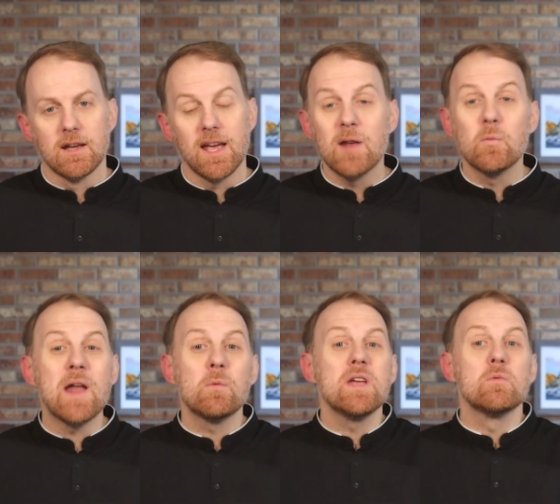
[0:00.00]
And
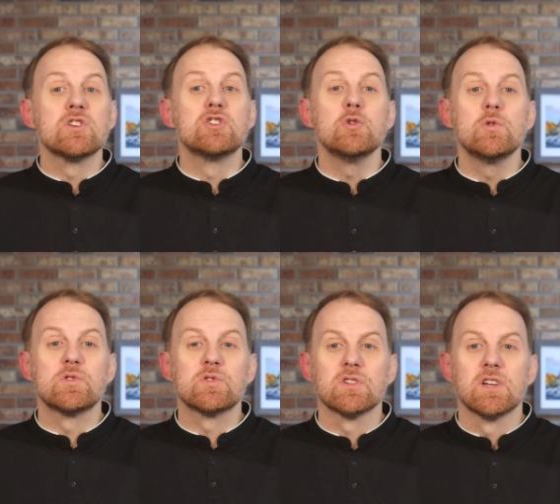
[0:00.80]
when we
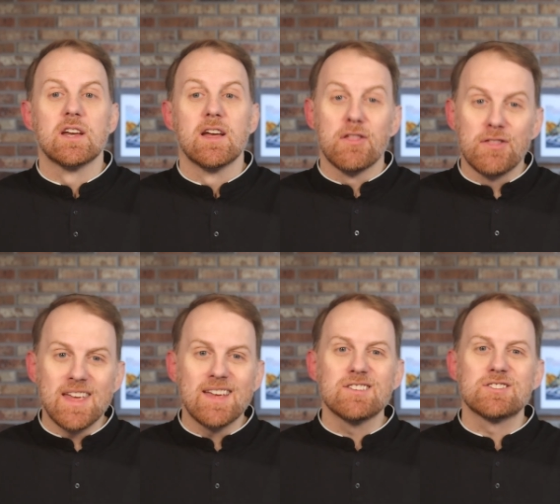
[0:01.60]
reduce
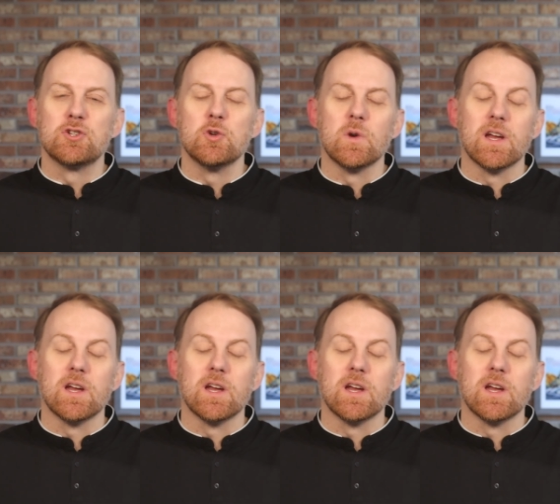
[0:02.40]
things to